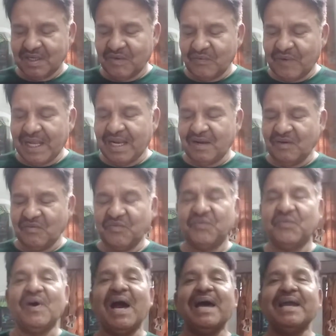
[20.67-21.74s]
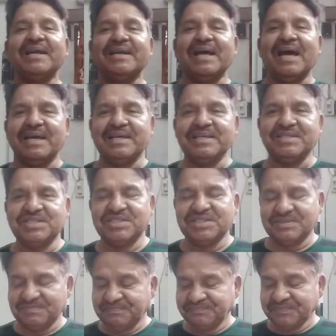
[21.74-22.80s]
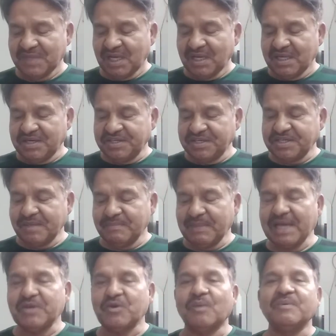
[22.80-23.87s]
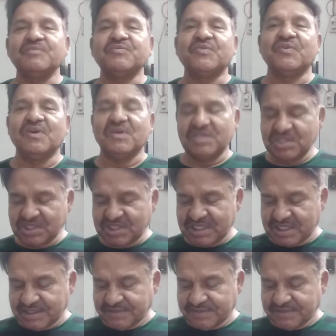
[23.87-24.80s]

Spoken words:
Well, Fire and Ice, written by Robert Frost,